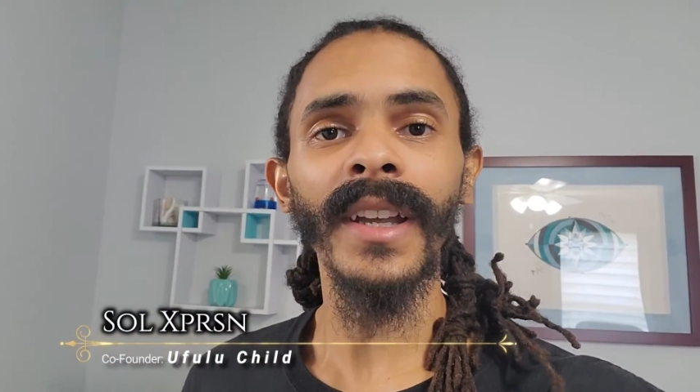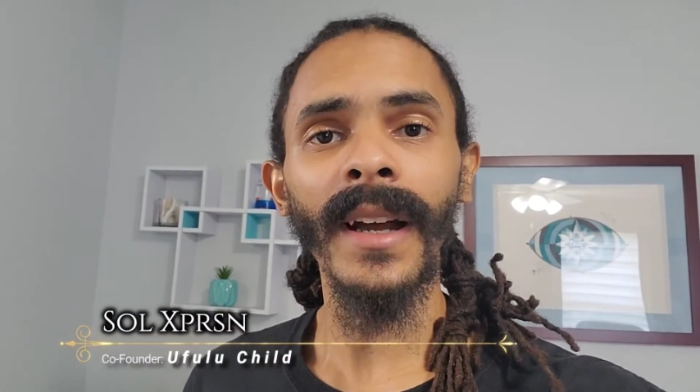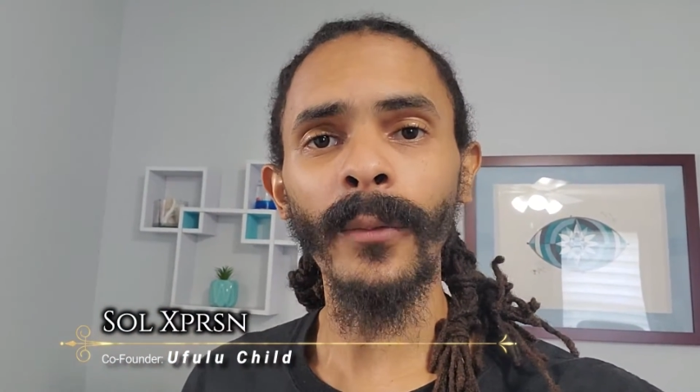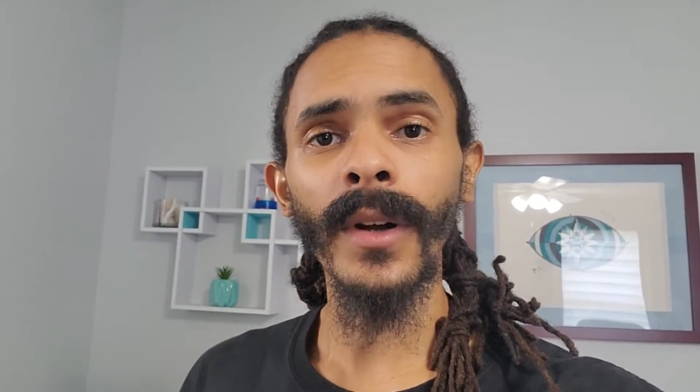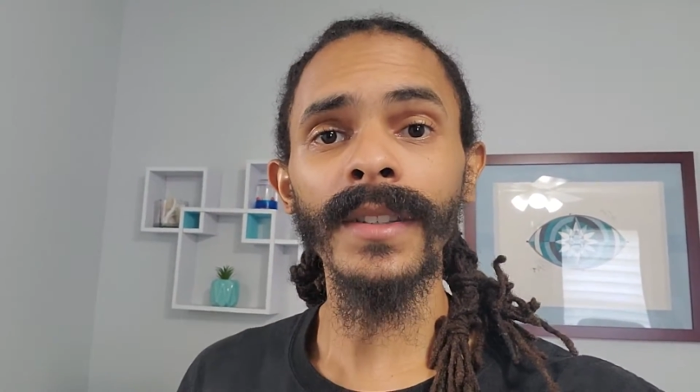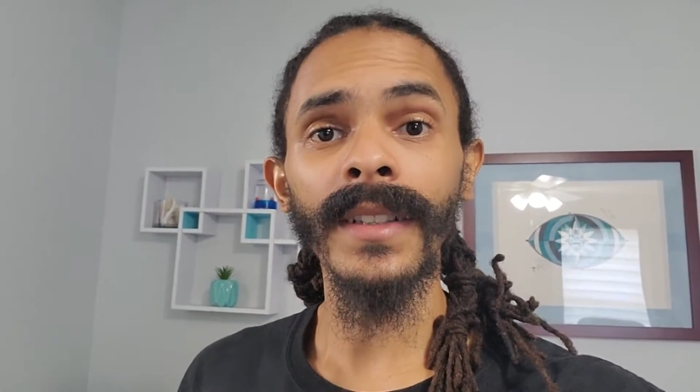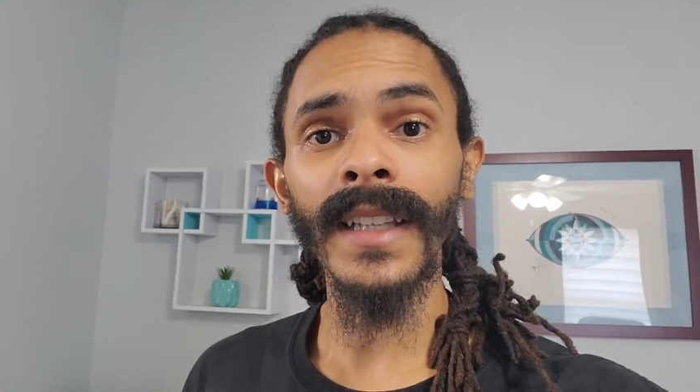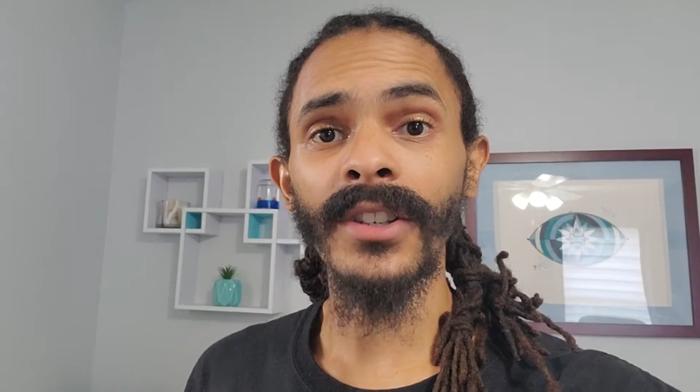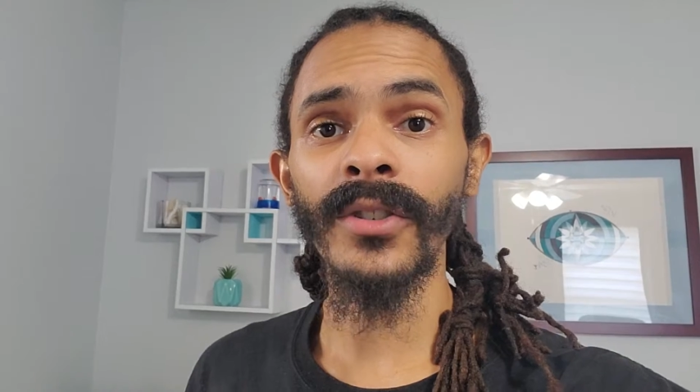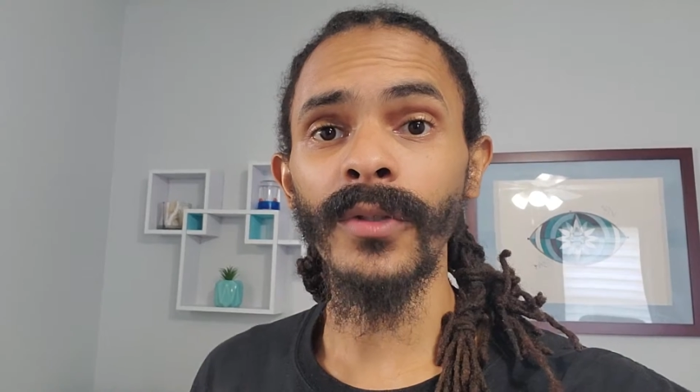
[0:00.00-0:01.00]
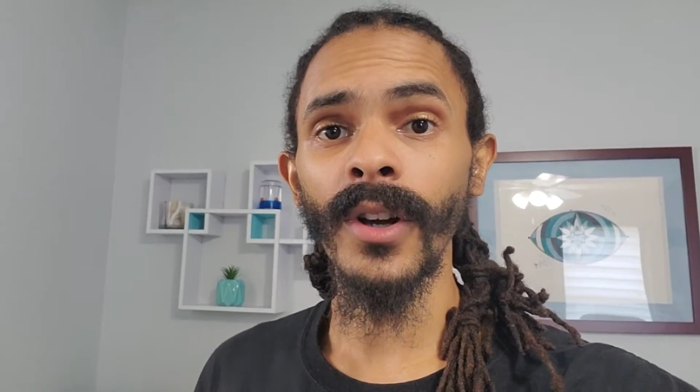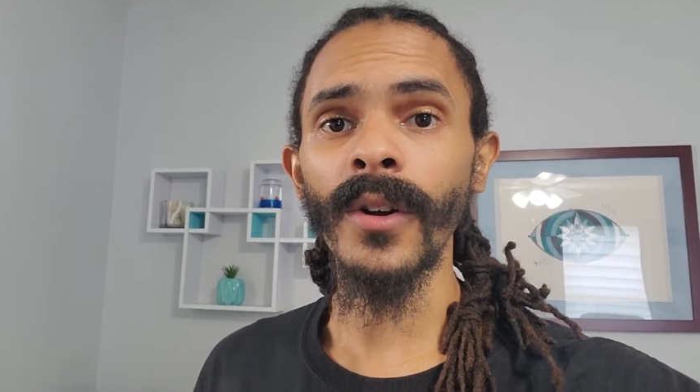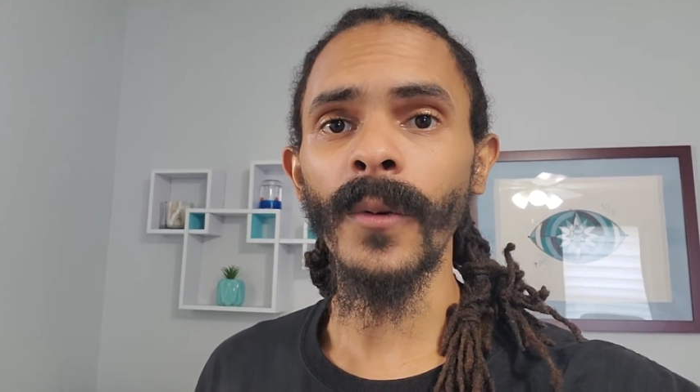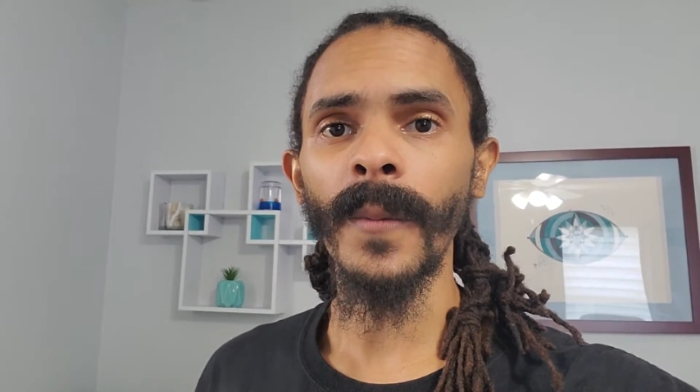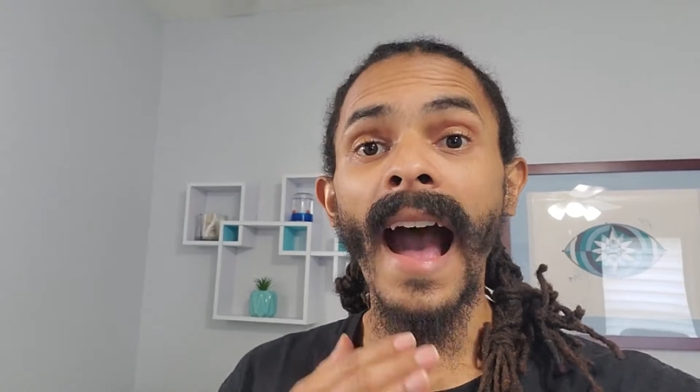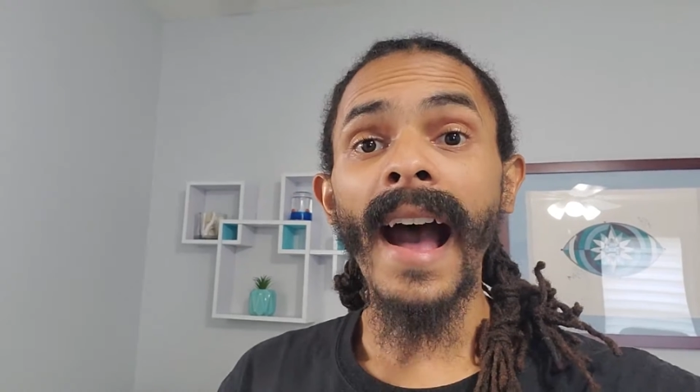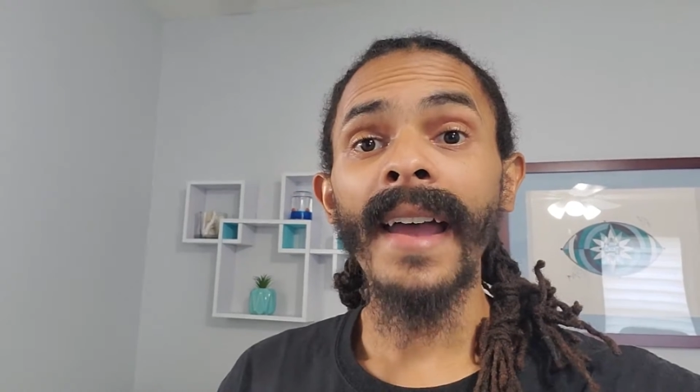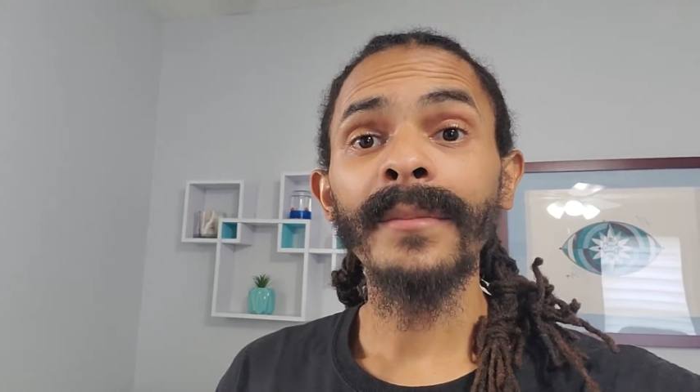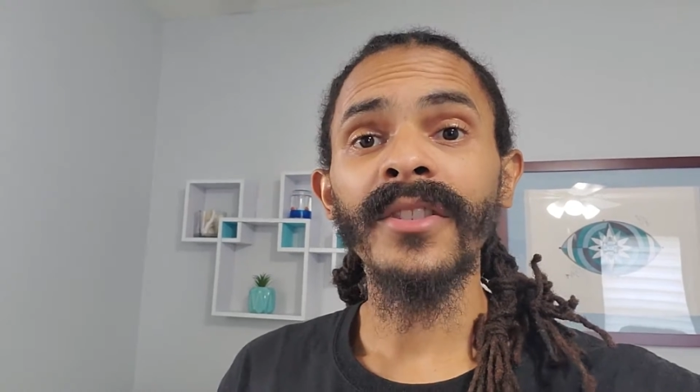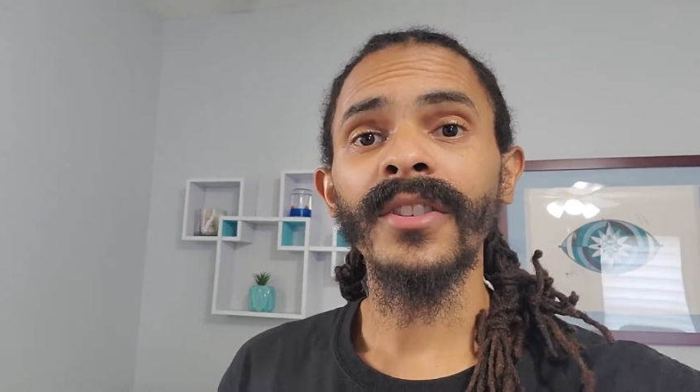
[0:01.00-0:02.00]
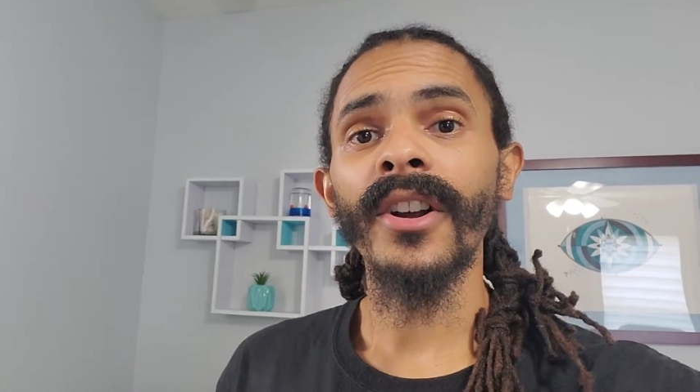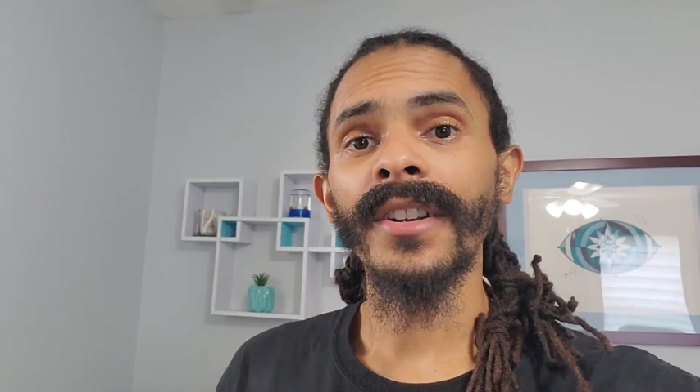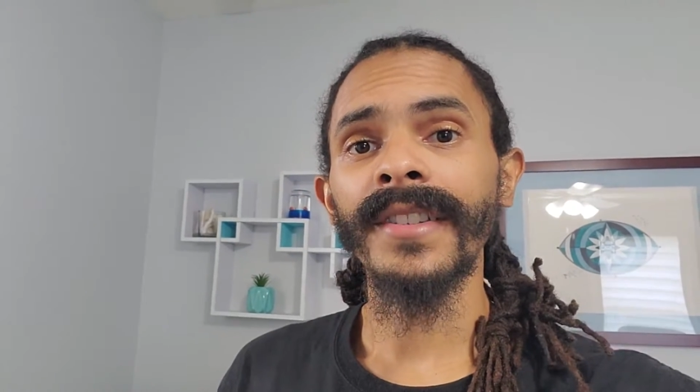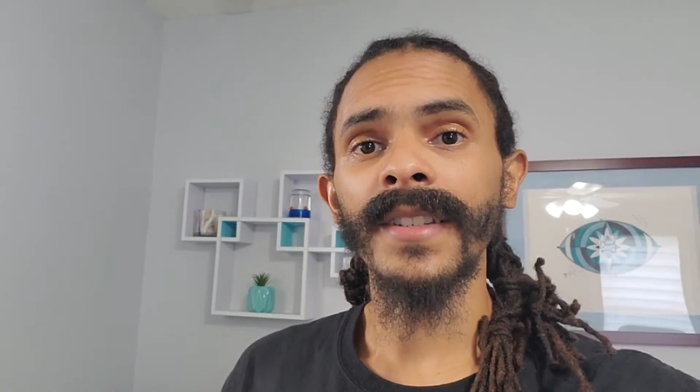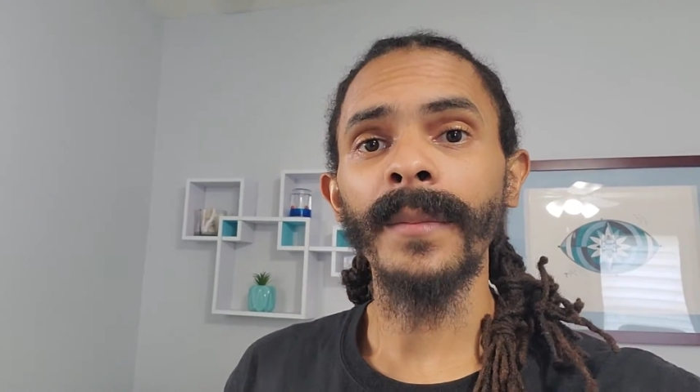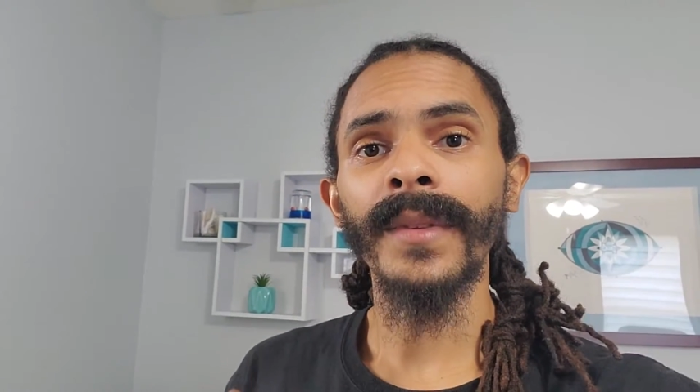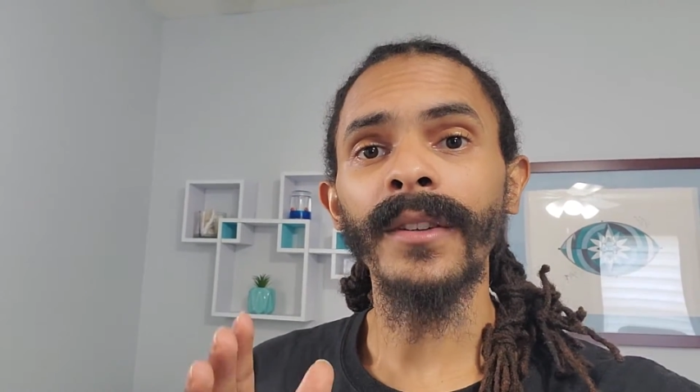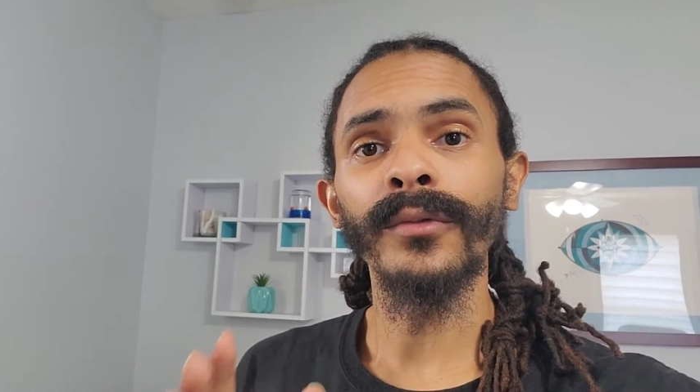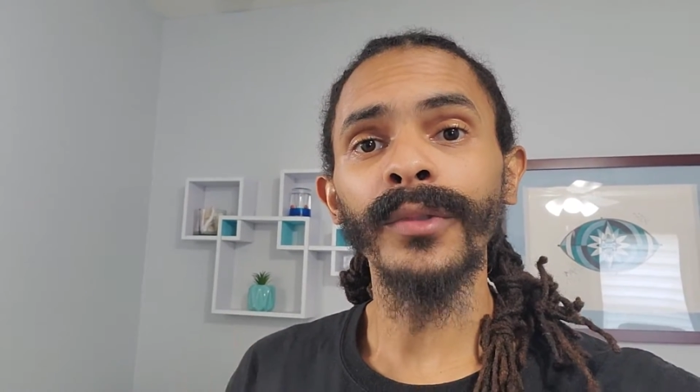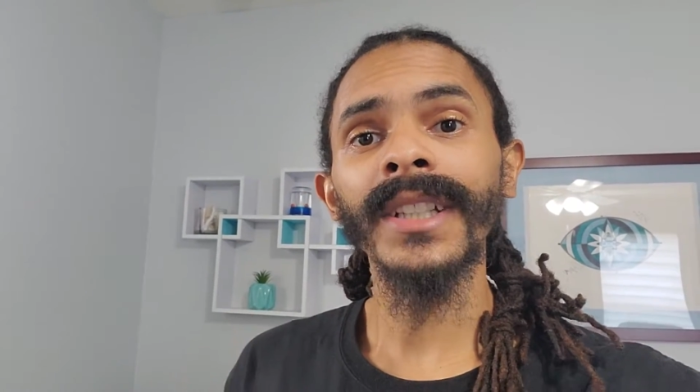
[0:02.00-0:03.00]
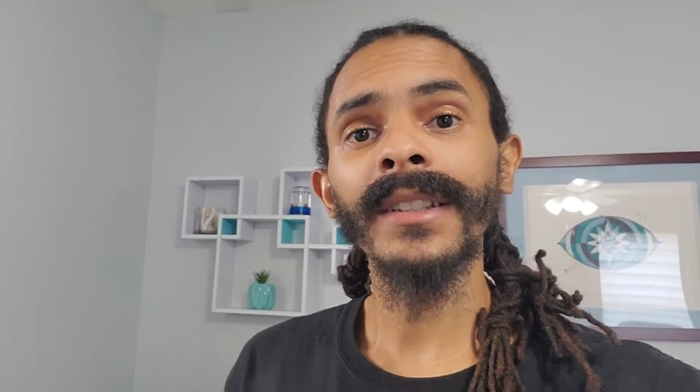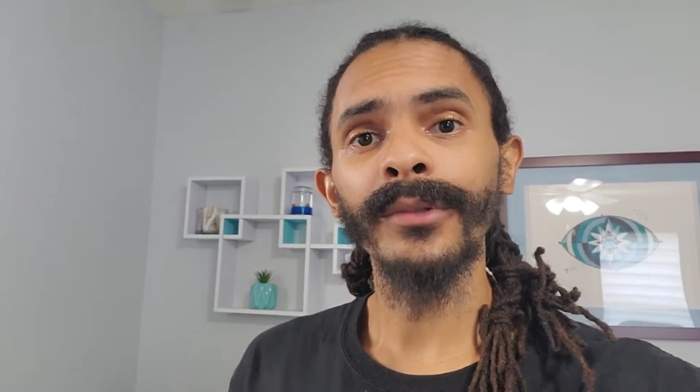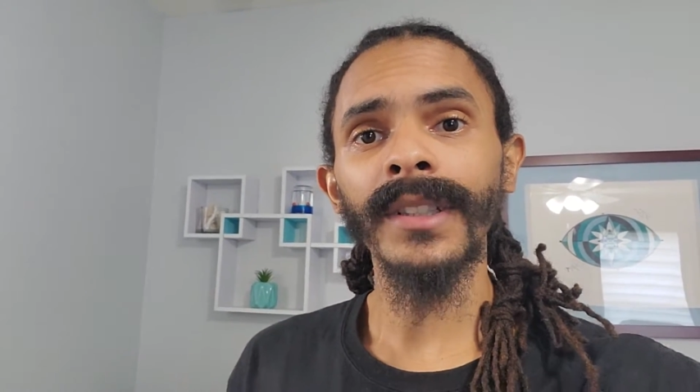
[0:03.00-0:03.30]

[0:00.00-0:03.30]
And I want to let you know, I am starting something really,